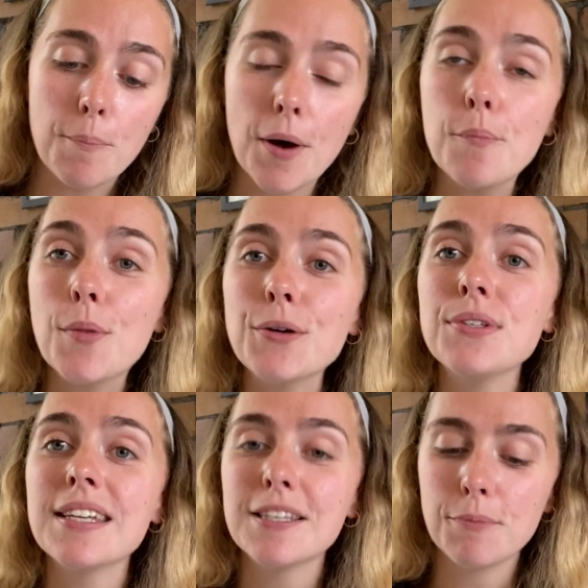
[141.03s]
But
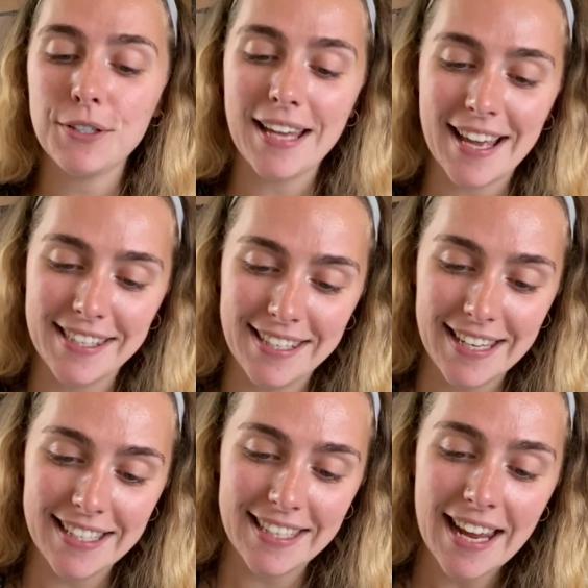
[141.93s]
Moses
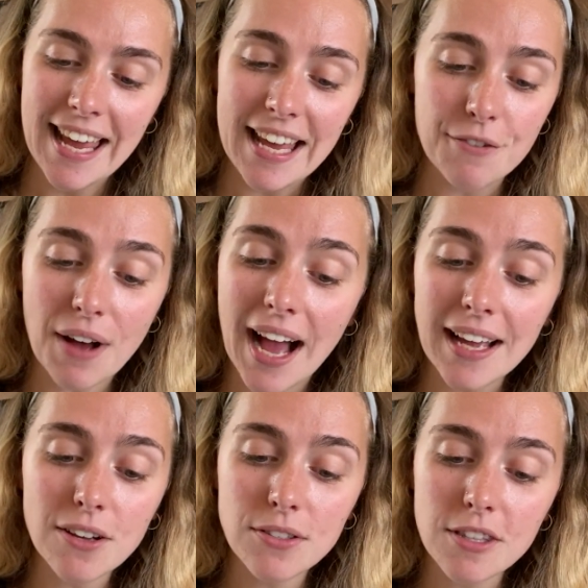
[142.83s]
protested, 'If
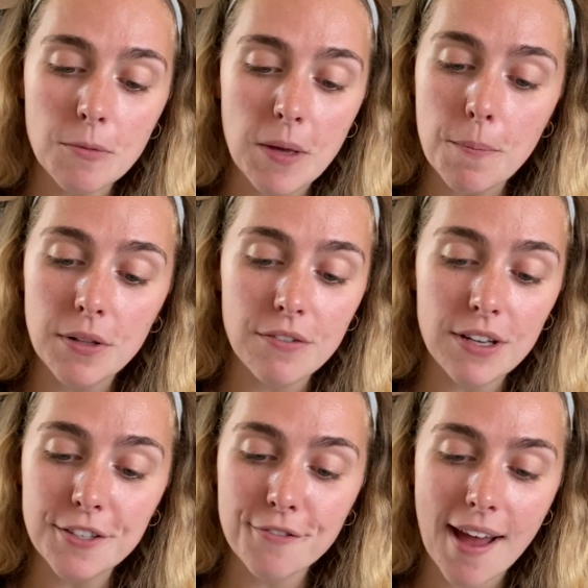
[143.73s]
I go to the people of
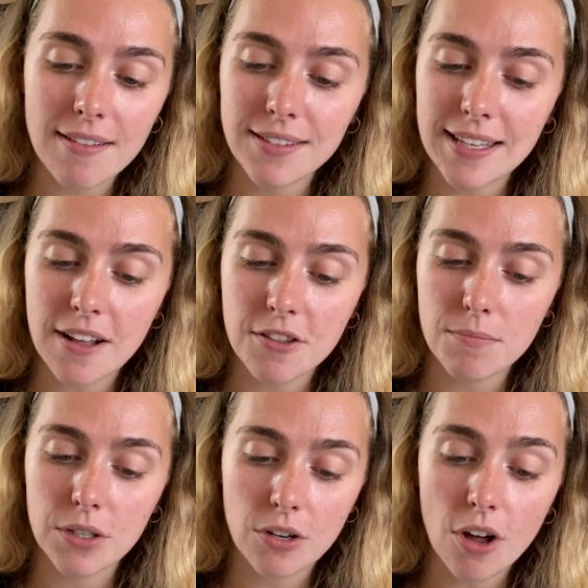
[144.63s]
Israel and tell
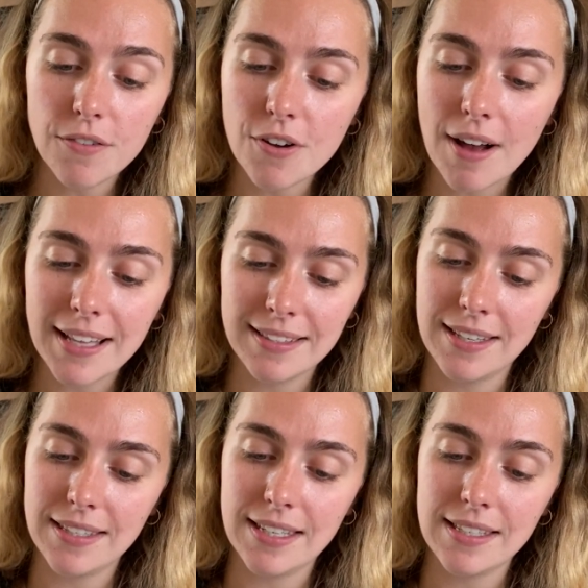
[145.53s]
them the God of your
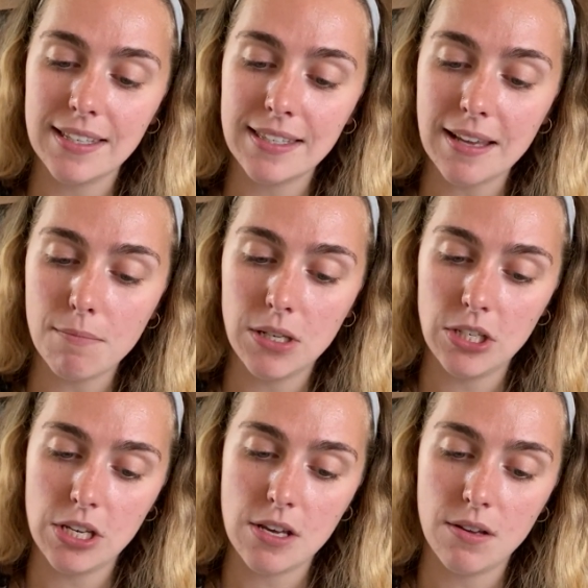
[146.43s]
ancestors has sent me
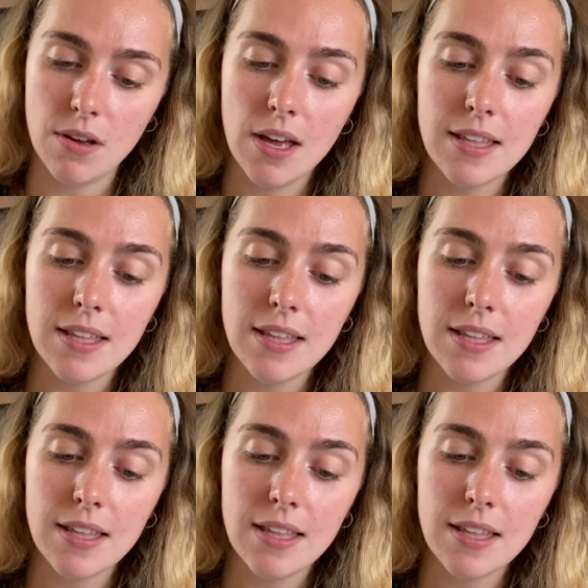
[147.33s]
to you,